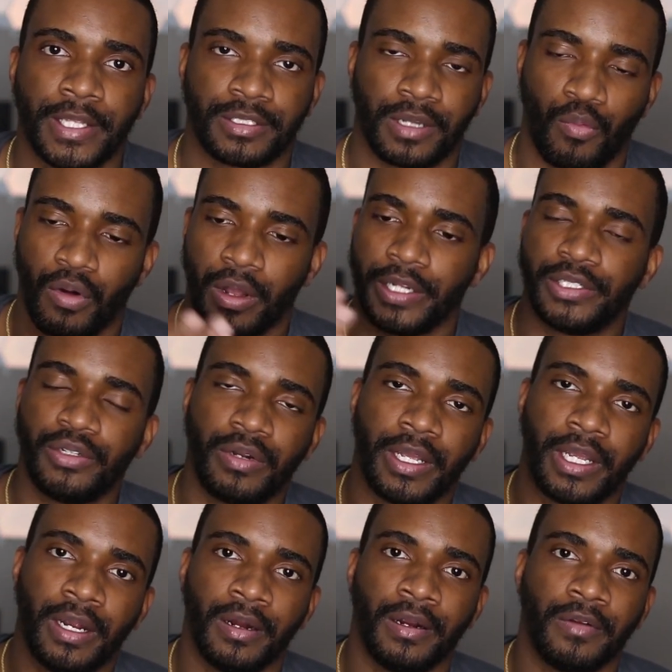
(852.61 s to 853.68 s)
So I wanted you to
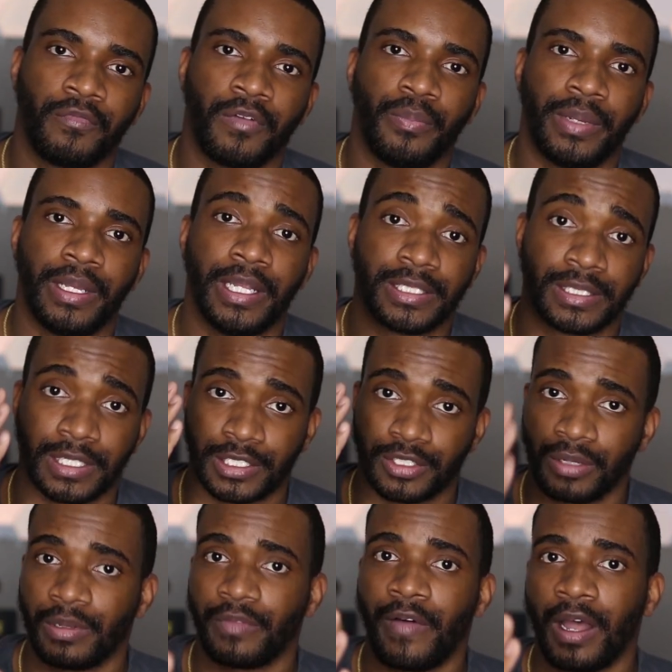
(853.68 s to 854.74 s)
hear it from me. This is
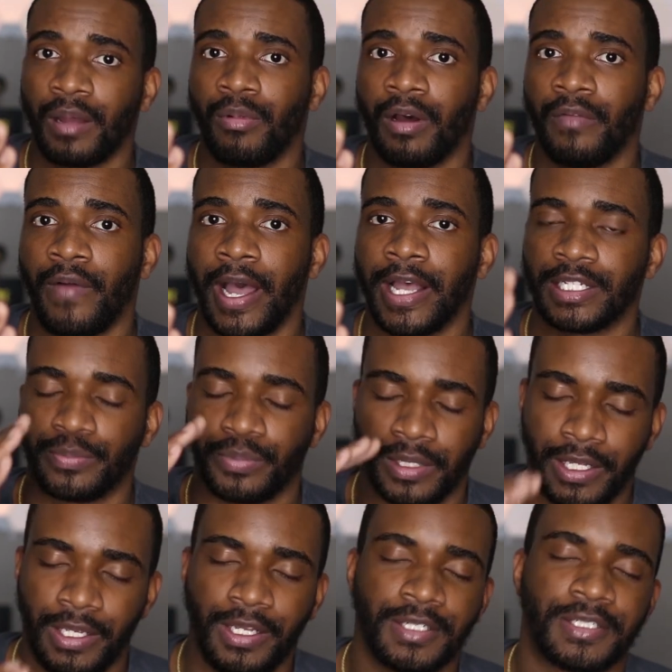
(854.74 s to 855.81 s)
extremely valuable advice.
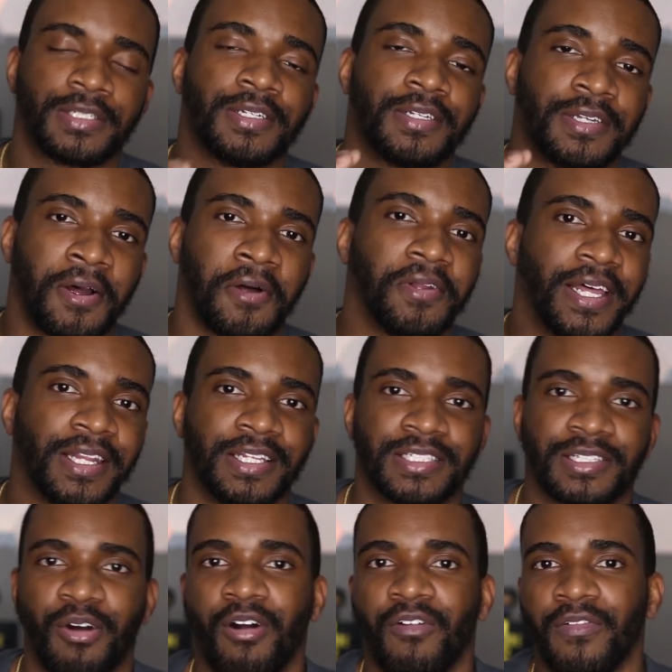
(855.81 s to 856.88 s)
Please don't let this
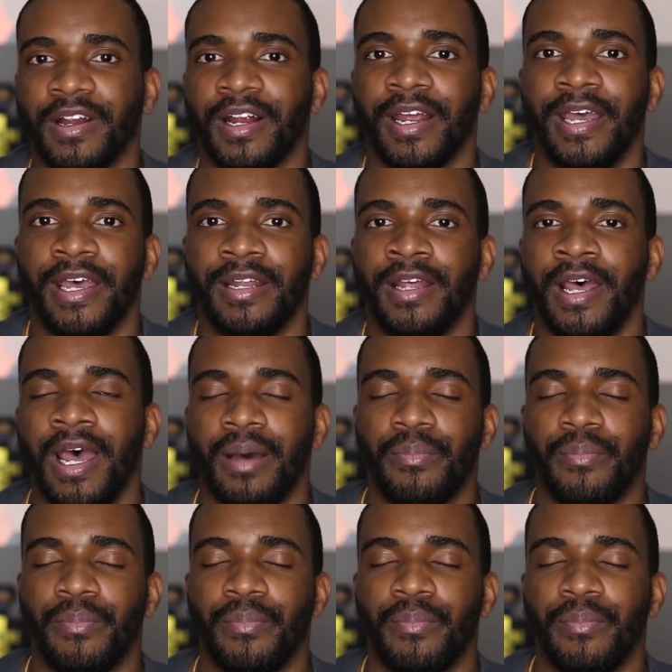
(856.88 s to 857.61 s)
go over your head.